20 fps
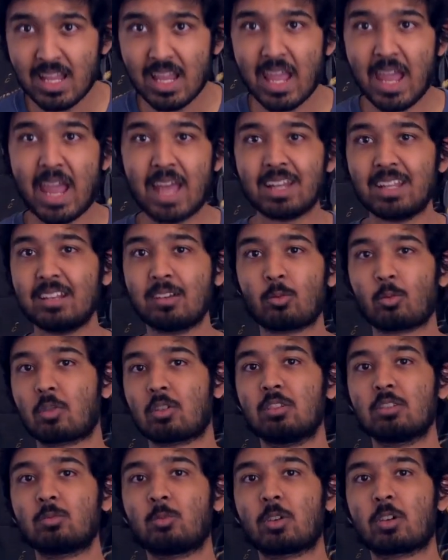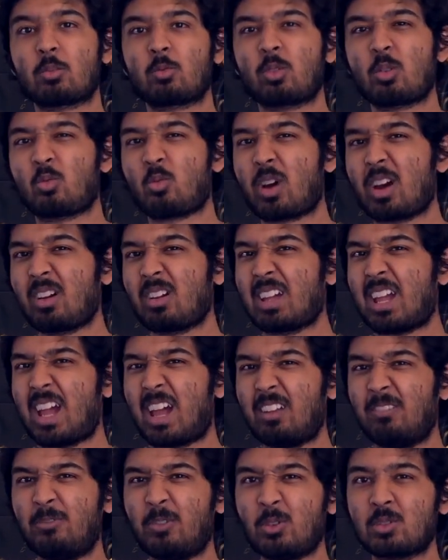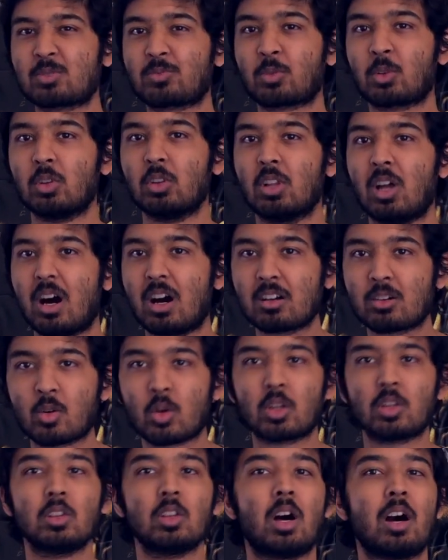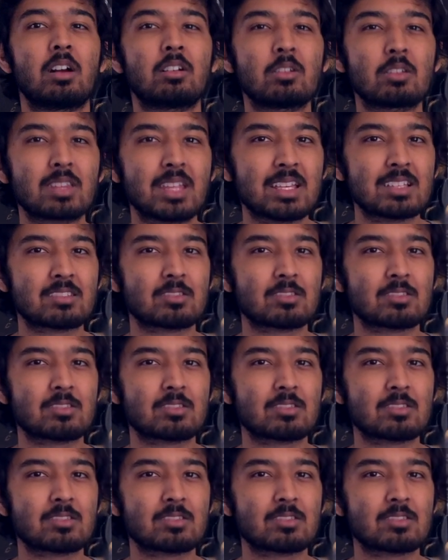and in a world where we're wearing headphones for longer and longer thanks